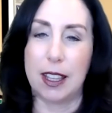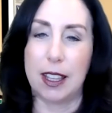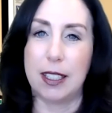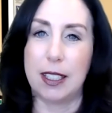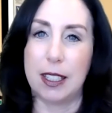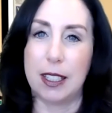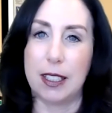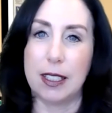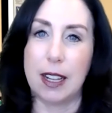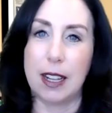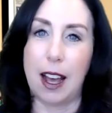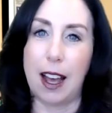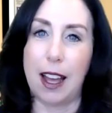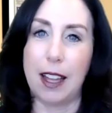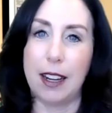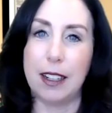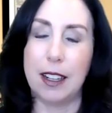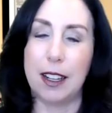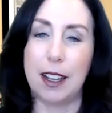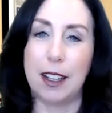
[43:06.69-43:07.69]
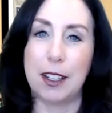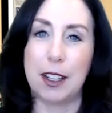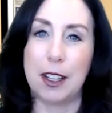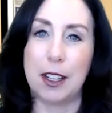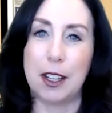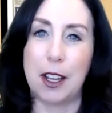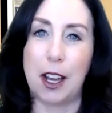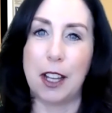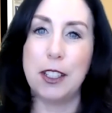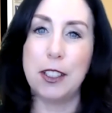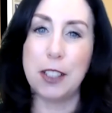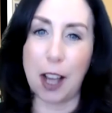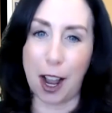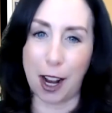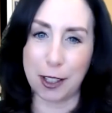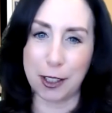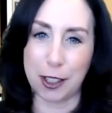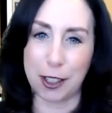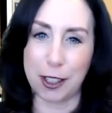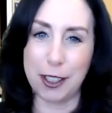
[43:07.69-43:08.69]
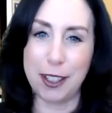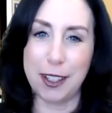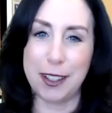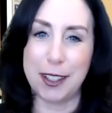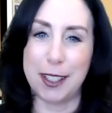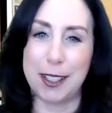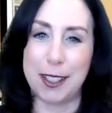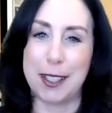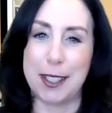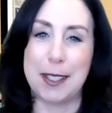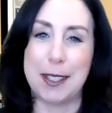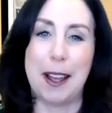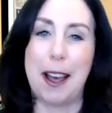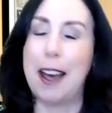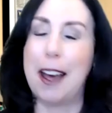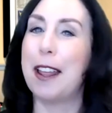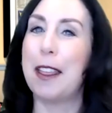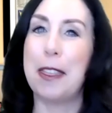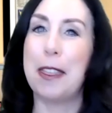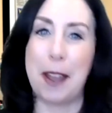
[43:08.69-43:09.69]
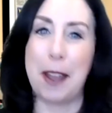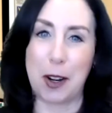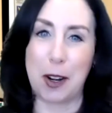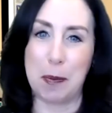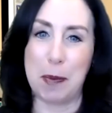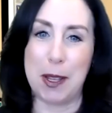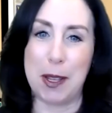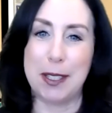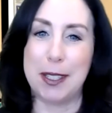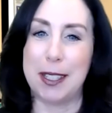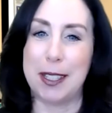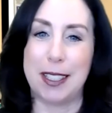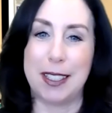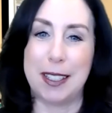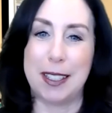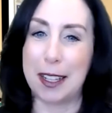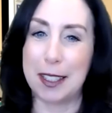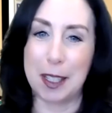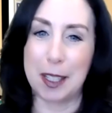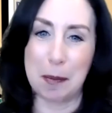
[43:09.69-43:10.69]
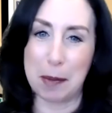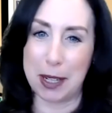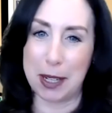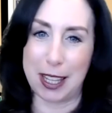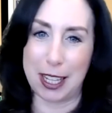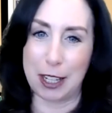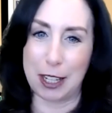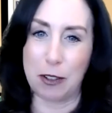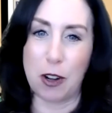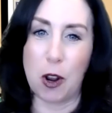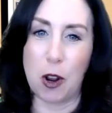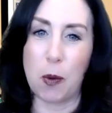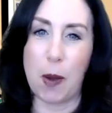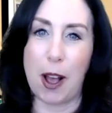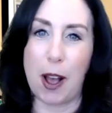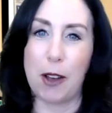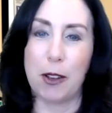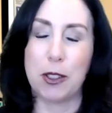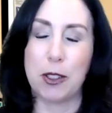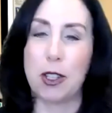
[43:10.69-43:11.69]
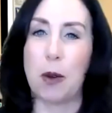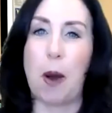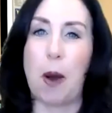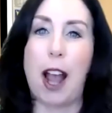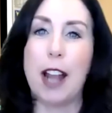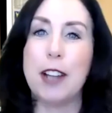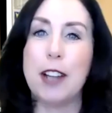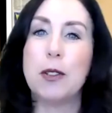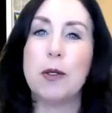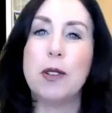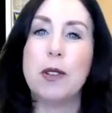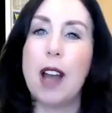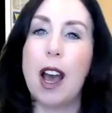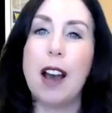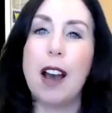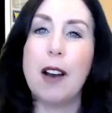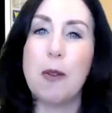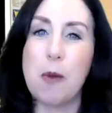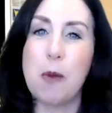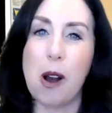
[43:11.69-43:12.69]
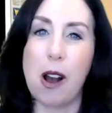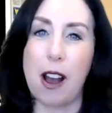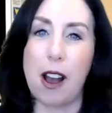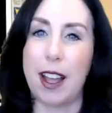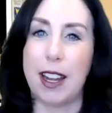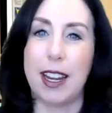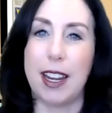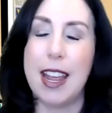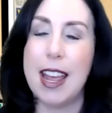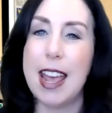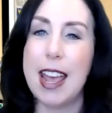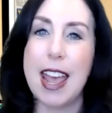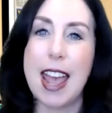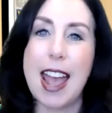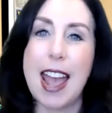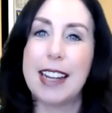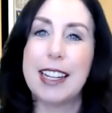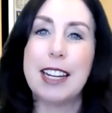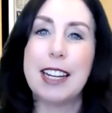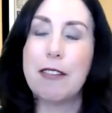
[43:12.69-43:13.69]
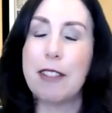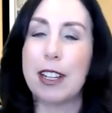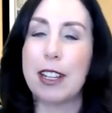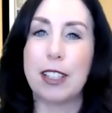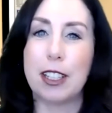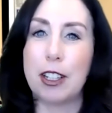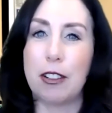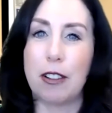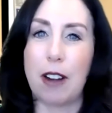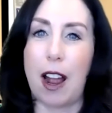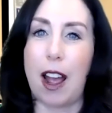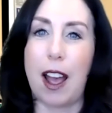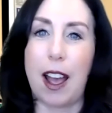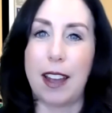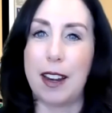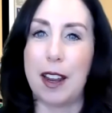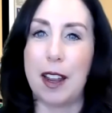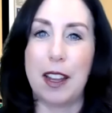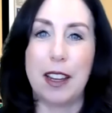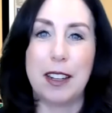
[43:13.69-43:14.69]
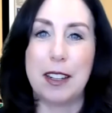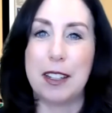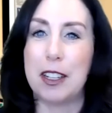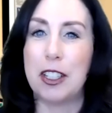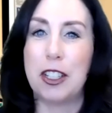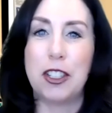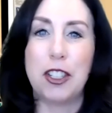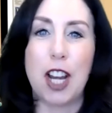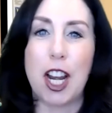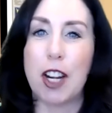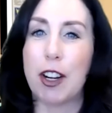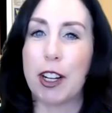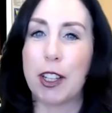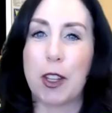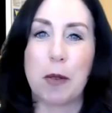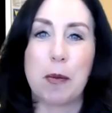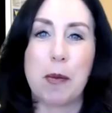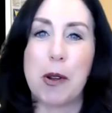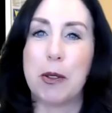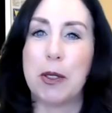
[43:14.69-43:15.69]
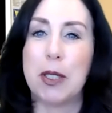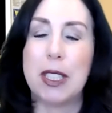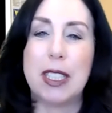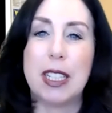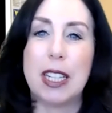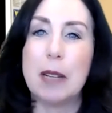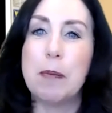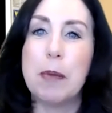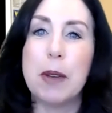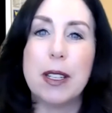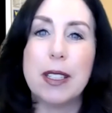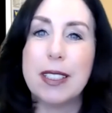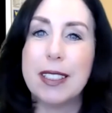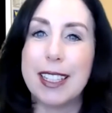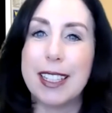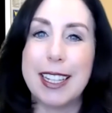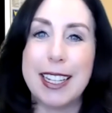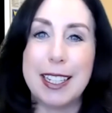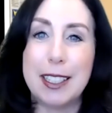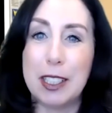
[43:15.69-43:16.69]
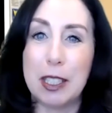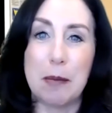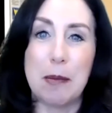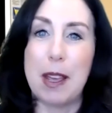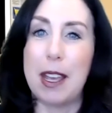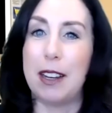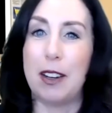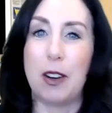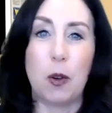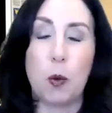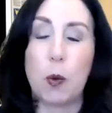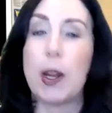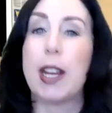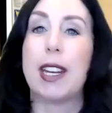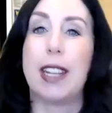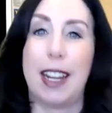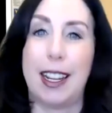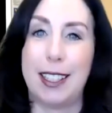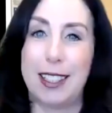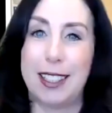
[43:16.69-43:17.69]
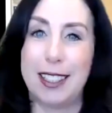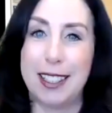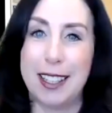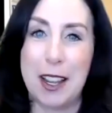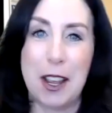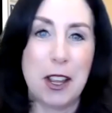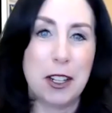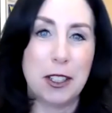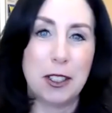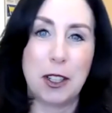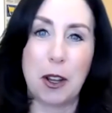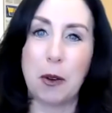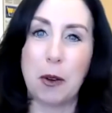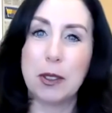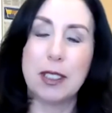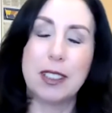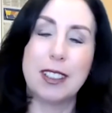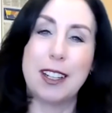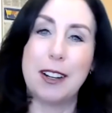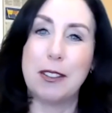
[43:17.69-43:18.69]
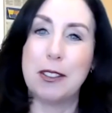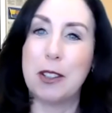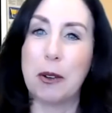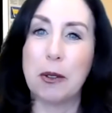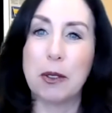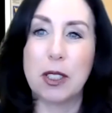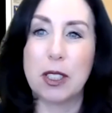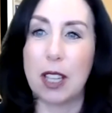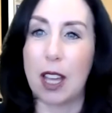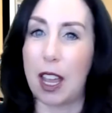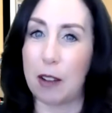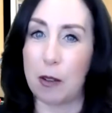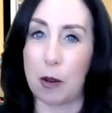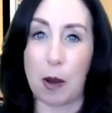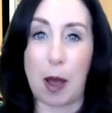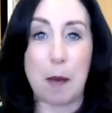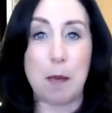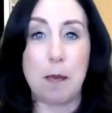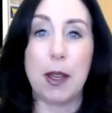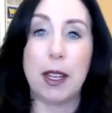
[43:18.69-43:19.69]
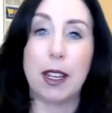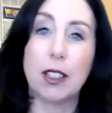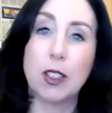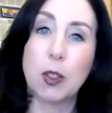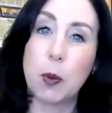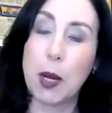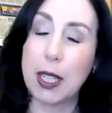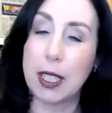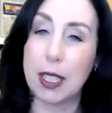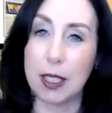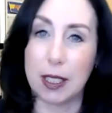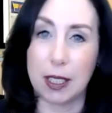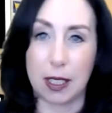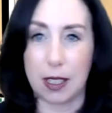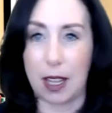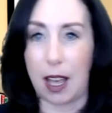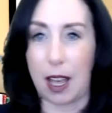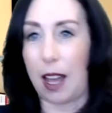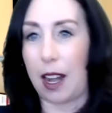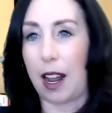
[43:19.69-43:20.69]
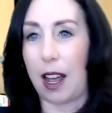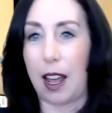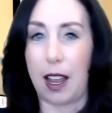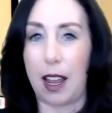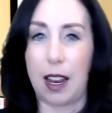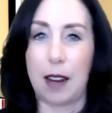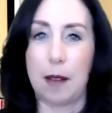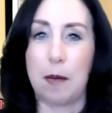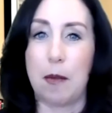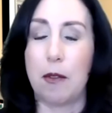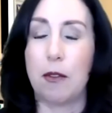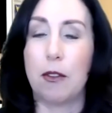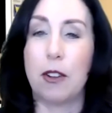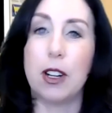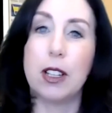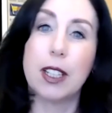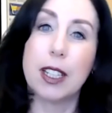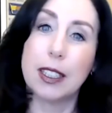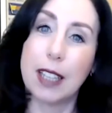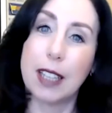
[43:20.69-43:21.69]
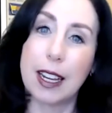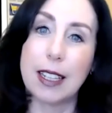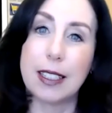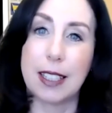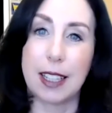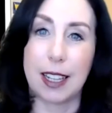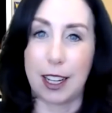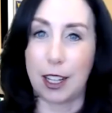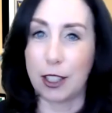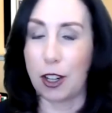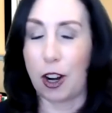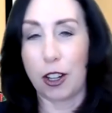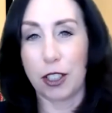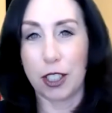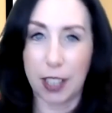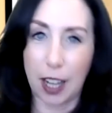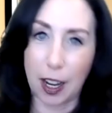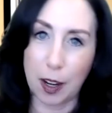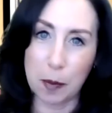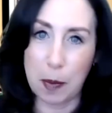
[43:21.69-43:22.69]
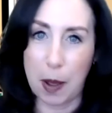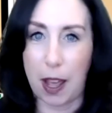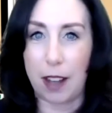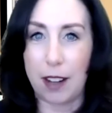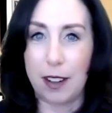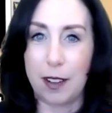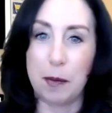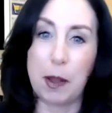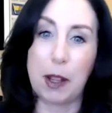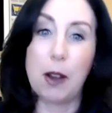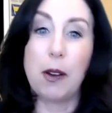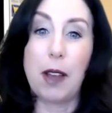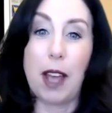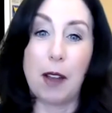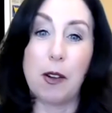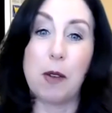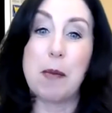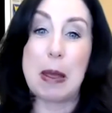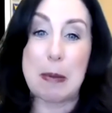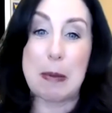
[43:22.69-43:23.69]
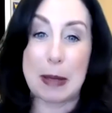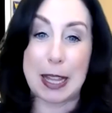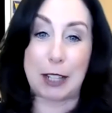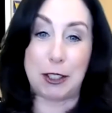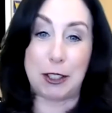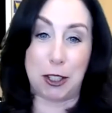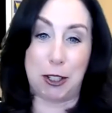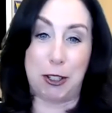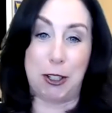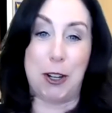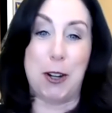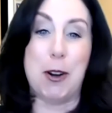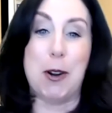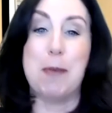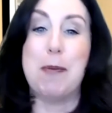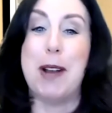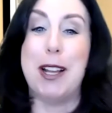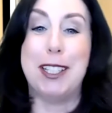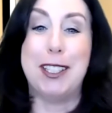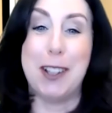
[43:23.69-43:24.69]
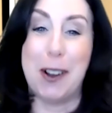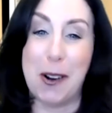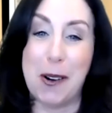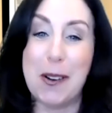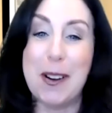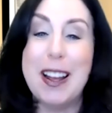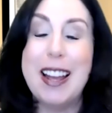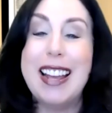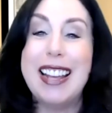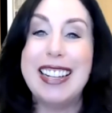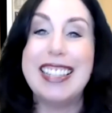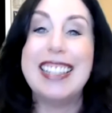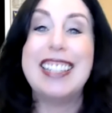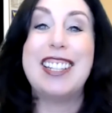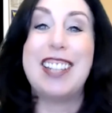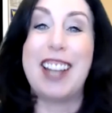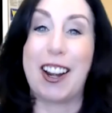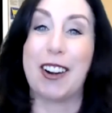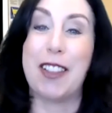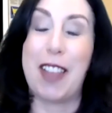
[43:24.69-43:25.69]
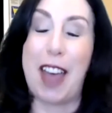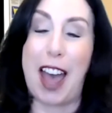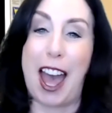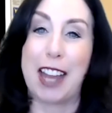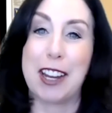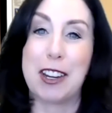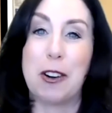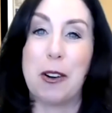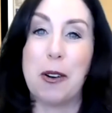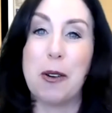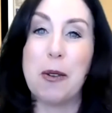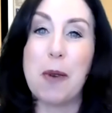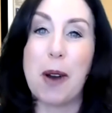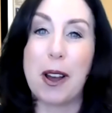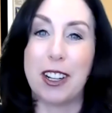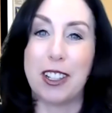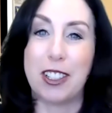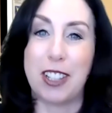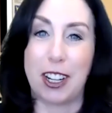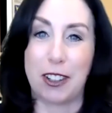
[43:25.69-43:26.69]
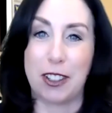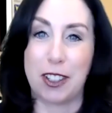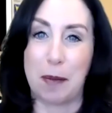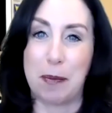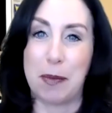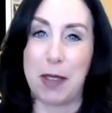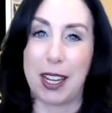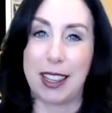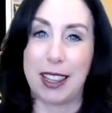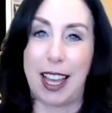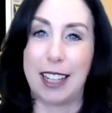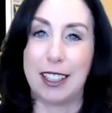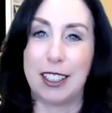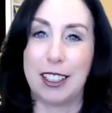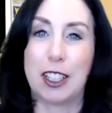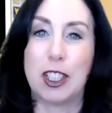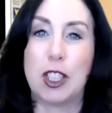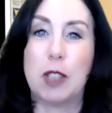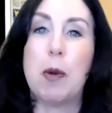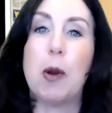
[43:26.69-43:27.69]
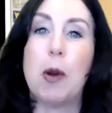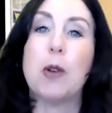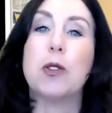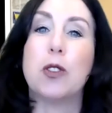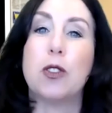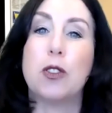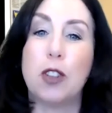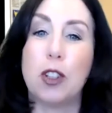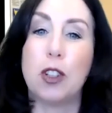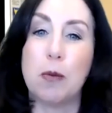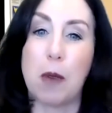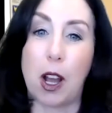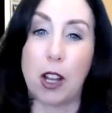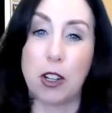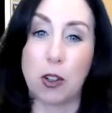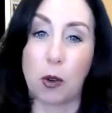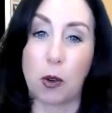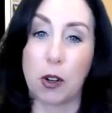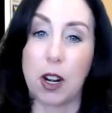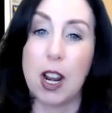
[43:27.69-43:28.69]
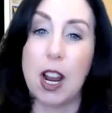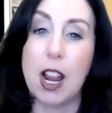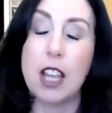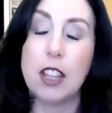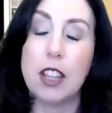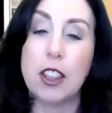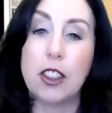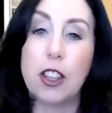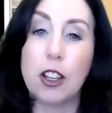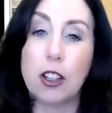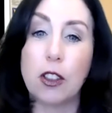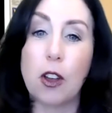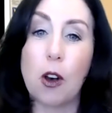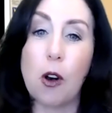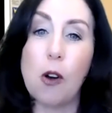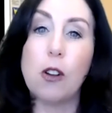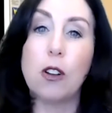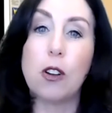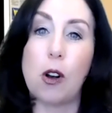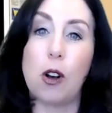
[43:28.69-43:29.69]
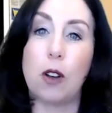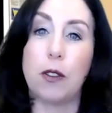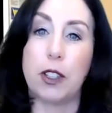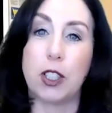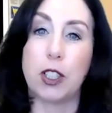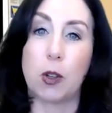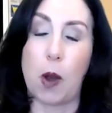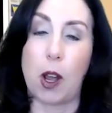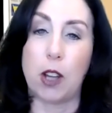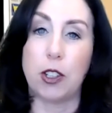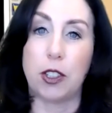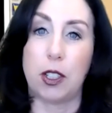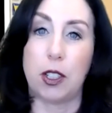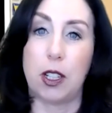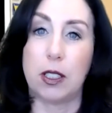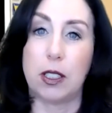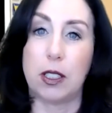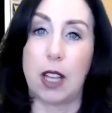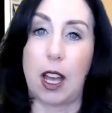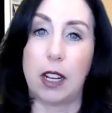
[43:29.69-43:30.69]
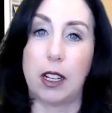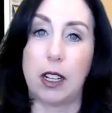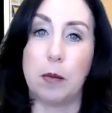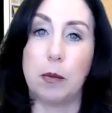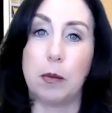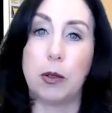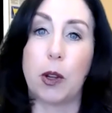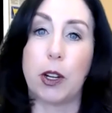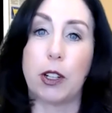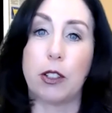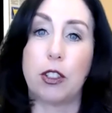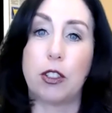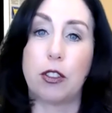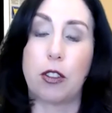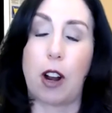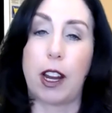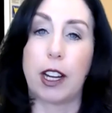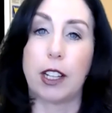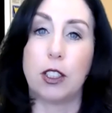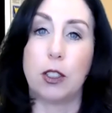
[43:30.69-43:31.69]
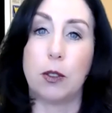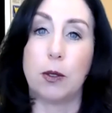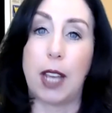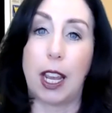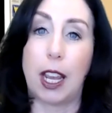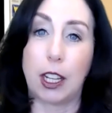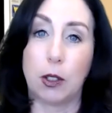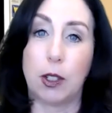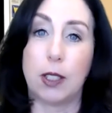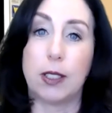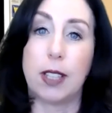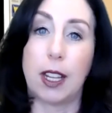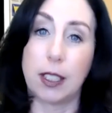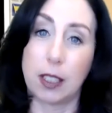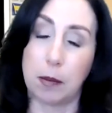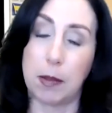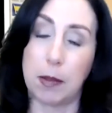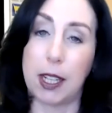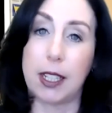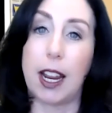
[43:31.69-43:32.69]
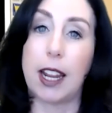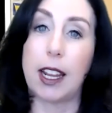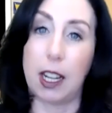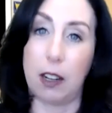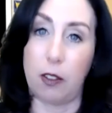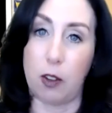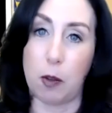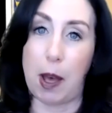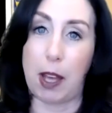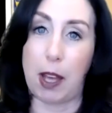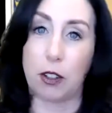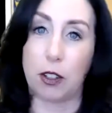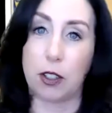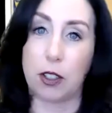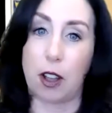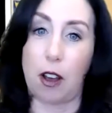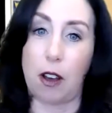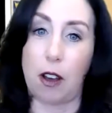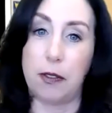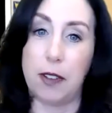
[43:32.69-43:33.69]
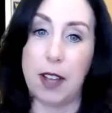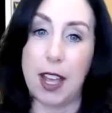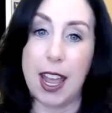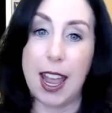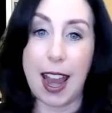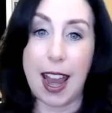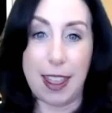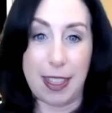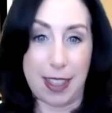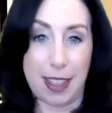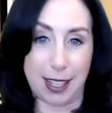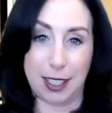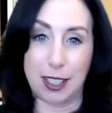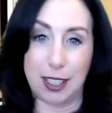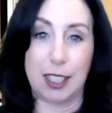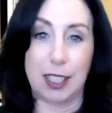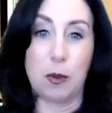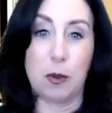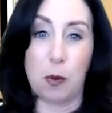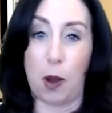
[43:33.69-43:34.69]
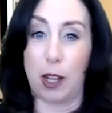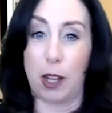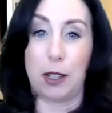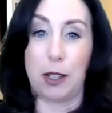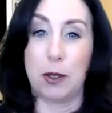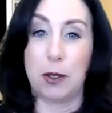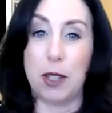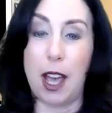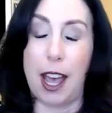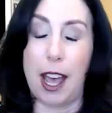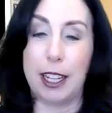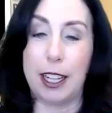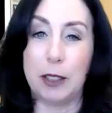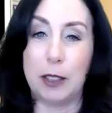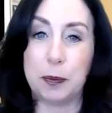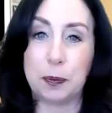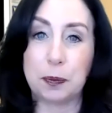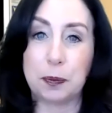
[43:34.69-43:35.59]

This is not a doctor, this is not a therapist, this is not somebody that you know well. So, I do not want any recent grad sharing their most deepest, intimate weakness. Don't, you know, don't say, well, my biggest weakness is that I'm really lazy and it's hard to get out of bed. I'm like, okay, well, maybe that's true, but don't share that. You don't want to share something that exposes too much or the, the whole goal of this question is that an employer is trying to get you to say something negative about yourself and then see what you say.